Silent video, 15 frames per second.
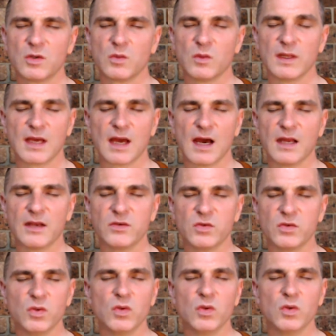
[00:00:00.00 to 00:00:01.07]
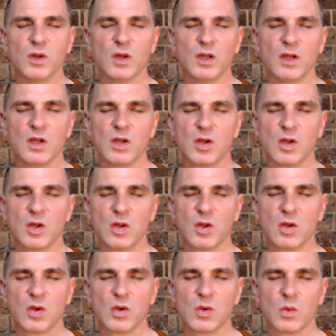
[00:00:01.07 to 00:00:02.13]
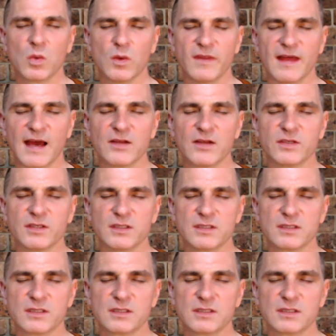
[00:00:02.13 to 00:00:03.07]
We can't do without it.